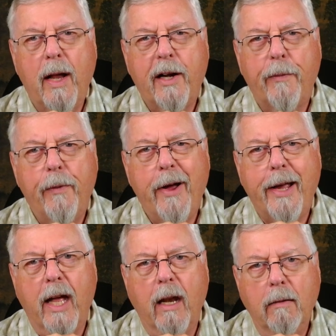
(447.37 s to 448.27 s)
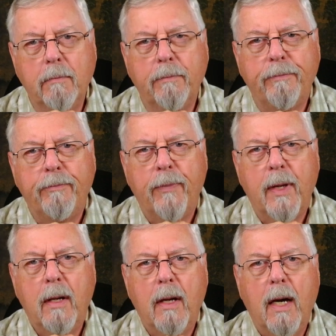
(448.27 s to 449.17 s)
like a rocket.
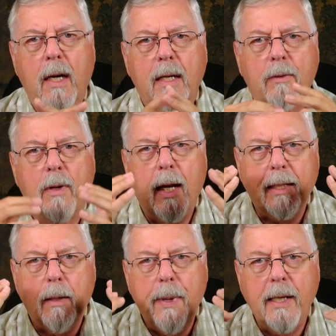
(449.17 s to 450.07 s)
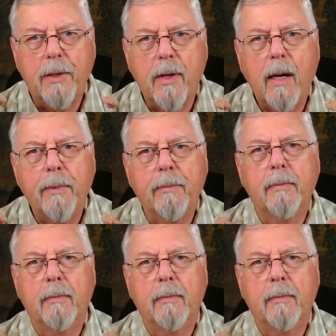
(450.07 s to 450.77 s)
And it, like, the penny dropped.